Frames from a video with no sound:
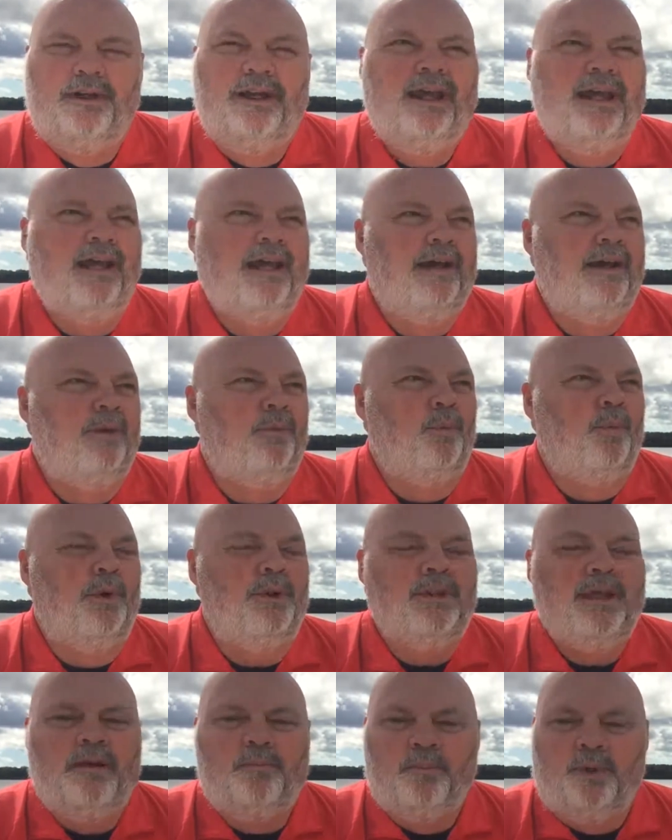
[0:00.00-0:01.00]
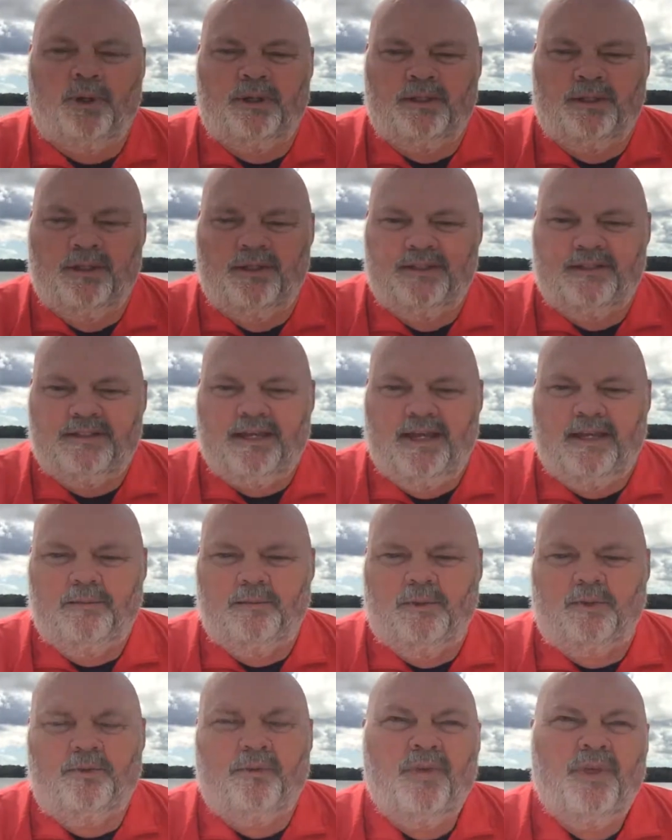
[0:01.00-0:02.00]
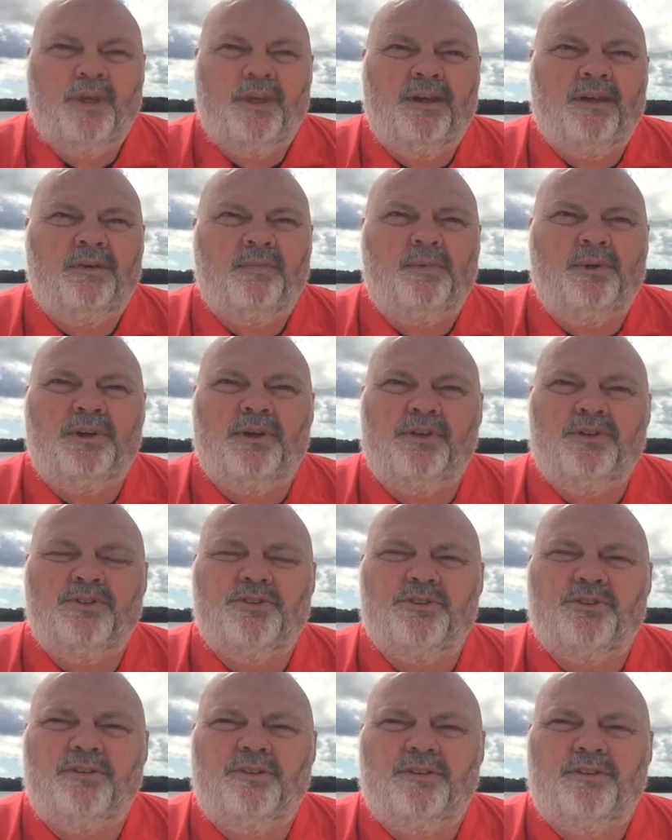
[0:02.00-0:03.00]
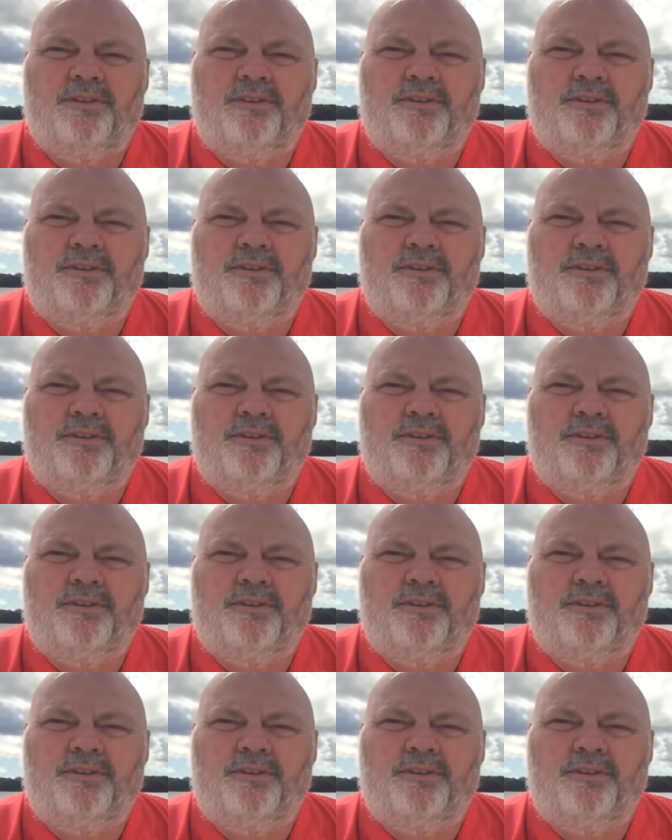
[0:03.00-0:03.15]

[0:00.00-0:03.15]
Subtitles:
and what they bring to the table, because